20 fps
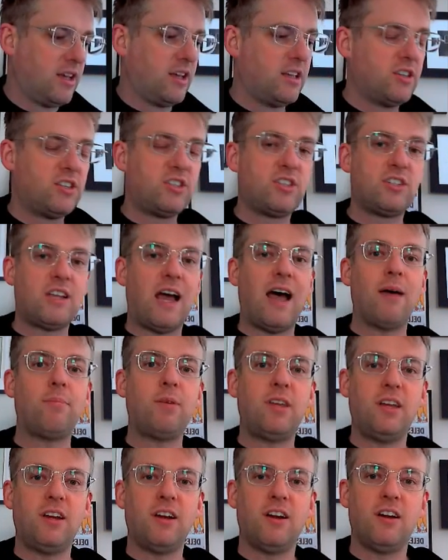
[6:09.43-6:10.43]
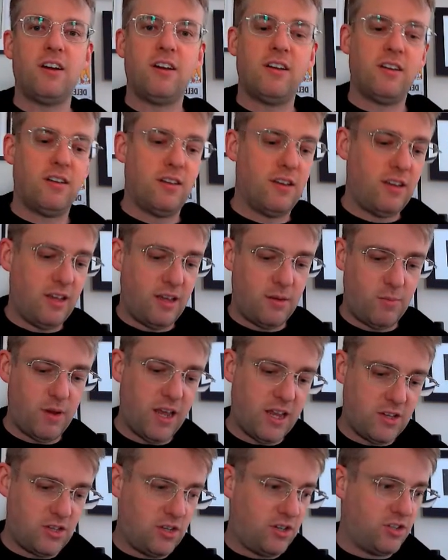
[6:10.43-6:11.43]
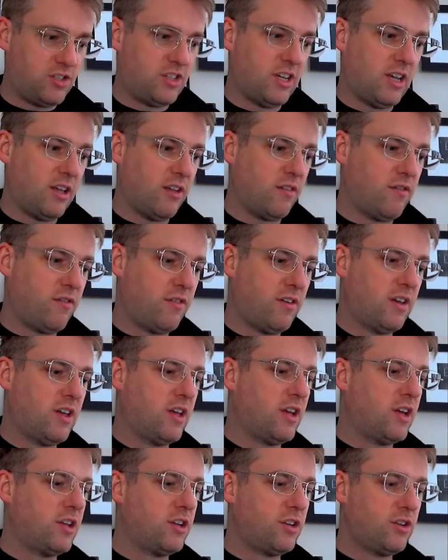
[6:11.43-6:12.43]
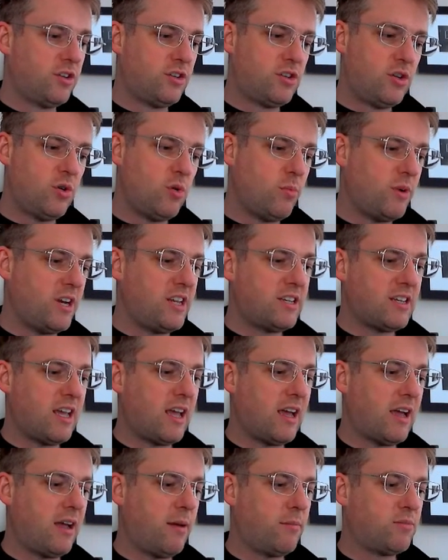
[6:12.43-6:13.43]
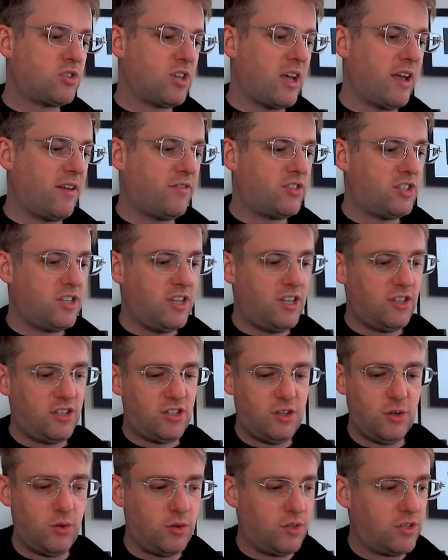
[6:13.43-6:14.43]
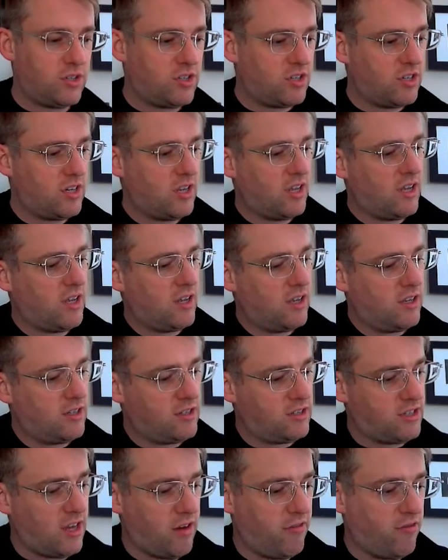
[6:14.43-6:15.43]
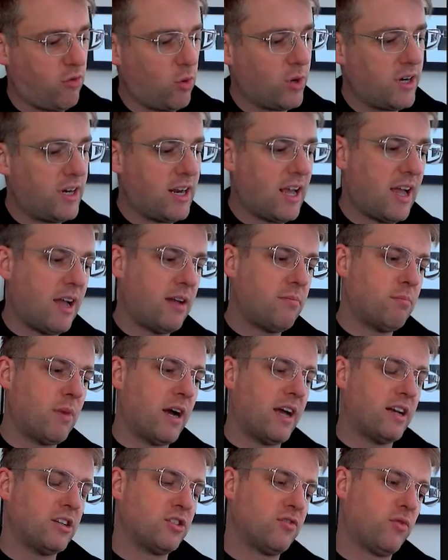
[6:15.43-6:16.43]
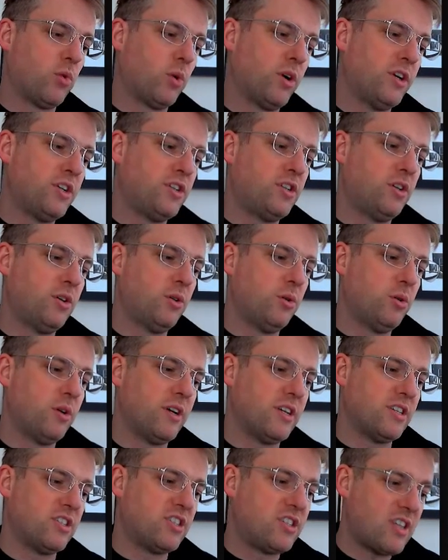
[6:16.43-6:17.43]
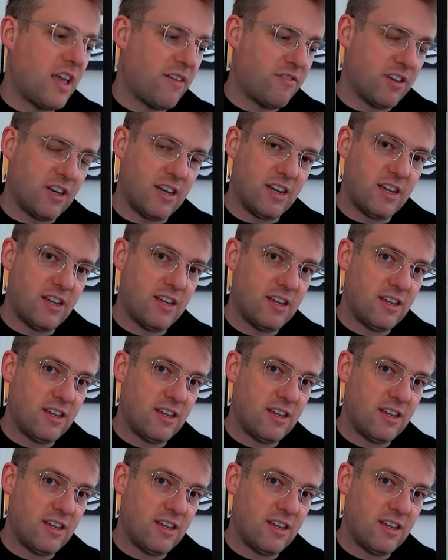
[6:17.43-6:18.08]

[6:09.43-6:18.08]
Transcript: Stop here and pace yourself. Too many times I've seen students say 49 minus 42 is 7.